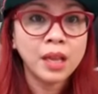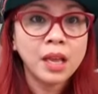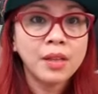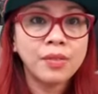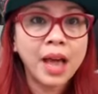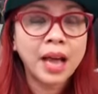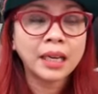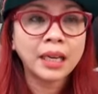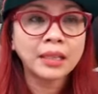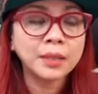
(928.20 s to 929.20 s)

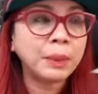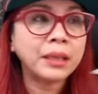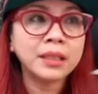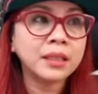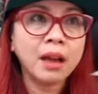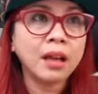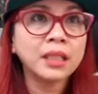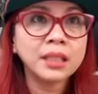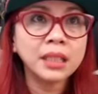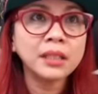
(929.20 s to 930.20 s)
that is because
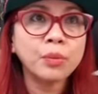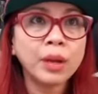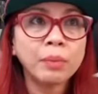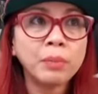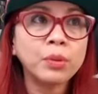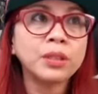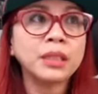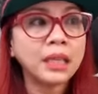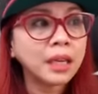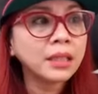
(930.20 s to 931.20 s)
honestly the way people
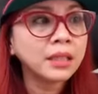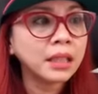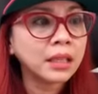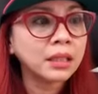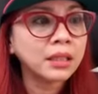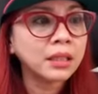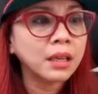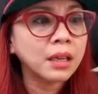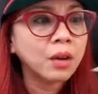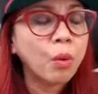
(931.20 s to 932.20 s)
see us is
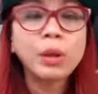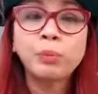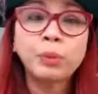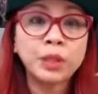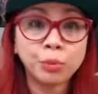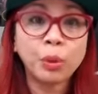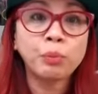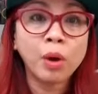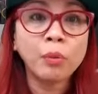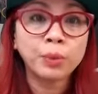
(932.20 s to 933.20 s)
what we
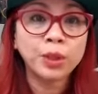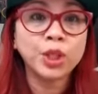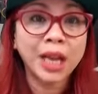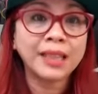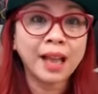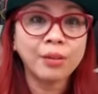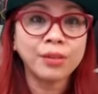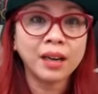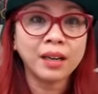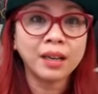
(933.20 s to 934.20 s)
what we project out
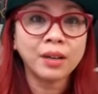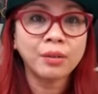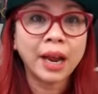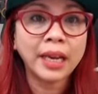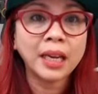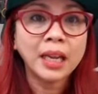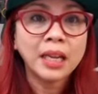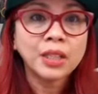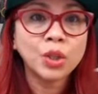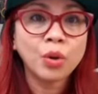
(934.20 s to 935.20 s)
there, right?
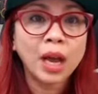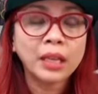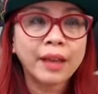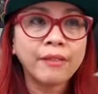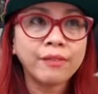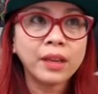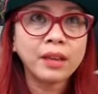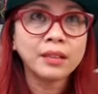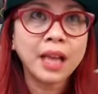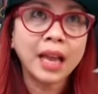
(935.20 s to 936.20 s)
So I I feel
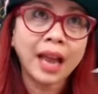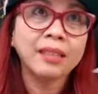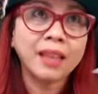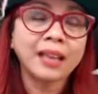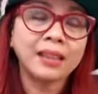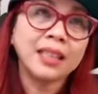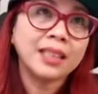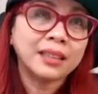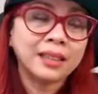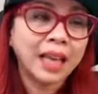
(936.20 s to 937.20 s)
I, I at
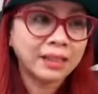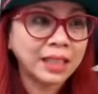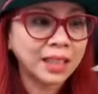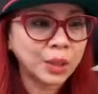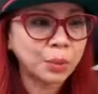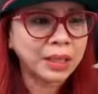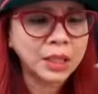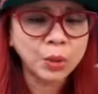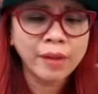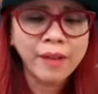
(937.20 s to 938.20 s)
least I, I think that's what it
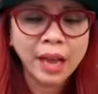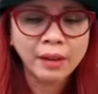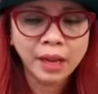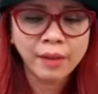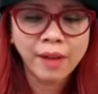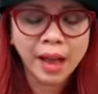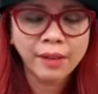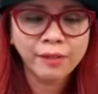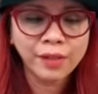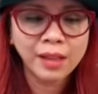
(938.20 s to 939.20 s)
is. So if I if
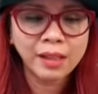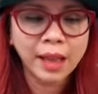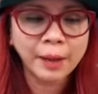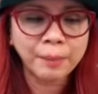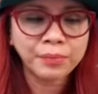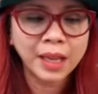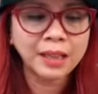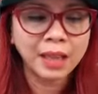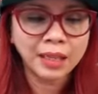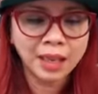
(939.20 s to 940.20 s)
I feel like
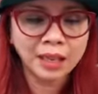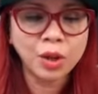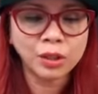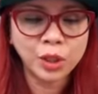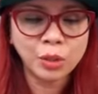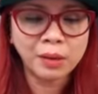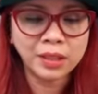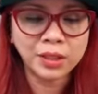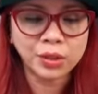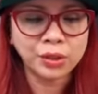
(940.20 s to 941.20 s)
and I, I talked to you about
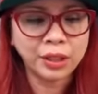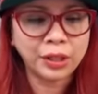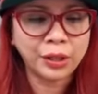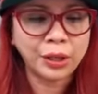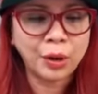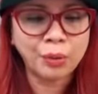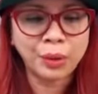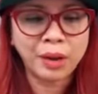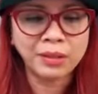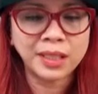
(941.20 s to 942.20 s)
this earlier, you know,
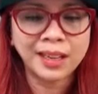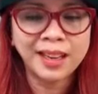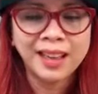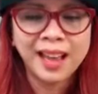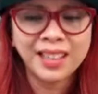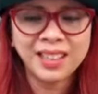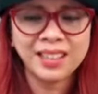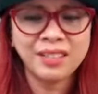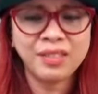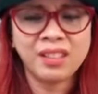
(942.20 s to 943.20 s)
when I was like, I
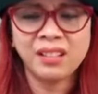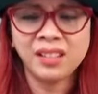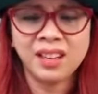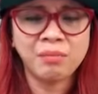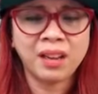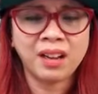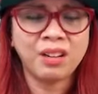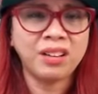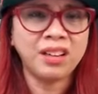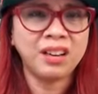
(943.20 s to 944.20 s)
just never thought that I'm like a
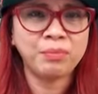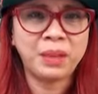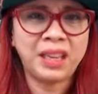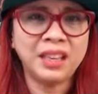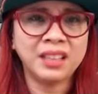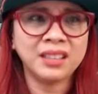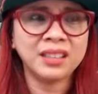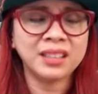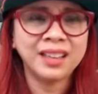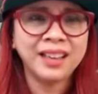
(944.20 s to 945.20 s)
good enough
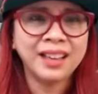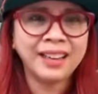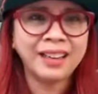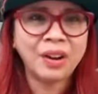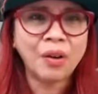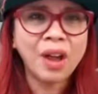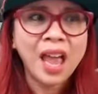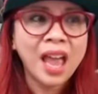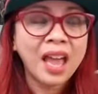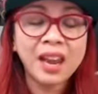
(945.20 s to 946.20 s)
pianist you know
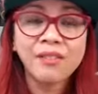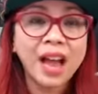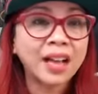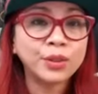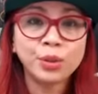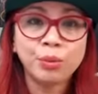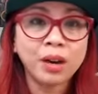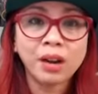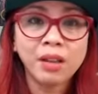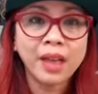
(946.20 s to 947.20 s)
and i've had to
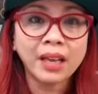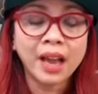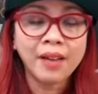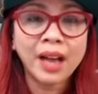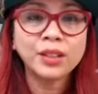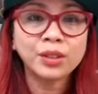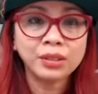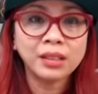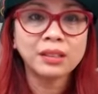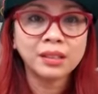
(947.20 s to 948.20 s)
work on that i've had to
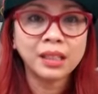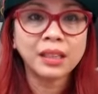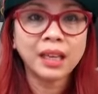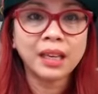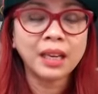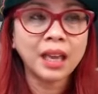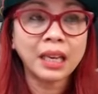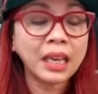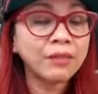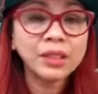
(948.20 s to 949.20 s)
literally like
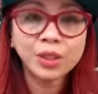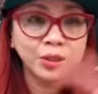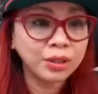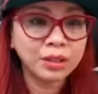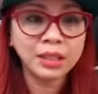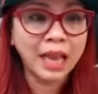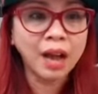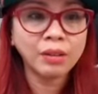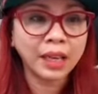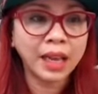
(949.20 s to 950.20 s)
and even to to
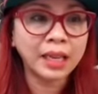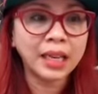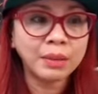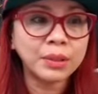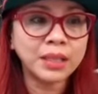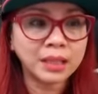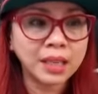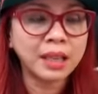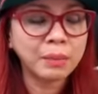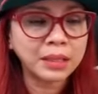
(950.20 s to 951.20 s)
now like i keep
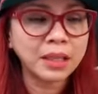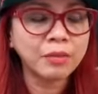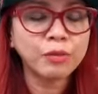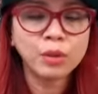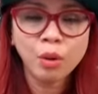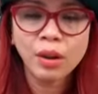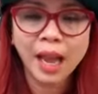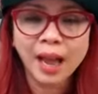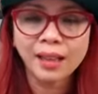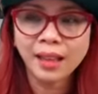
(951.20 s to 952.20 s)
telling myself no
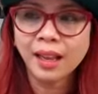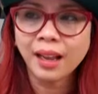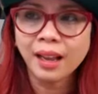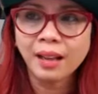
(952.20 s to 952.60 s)
Kat like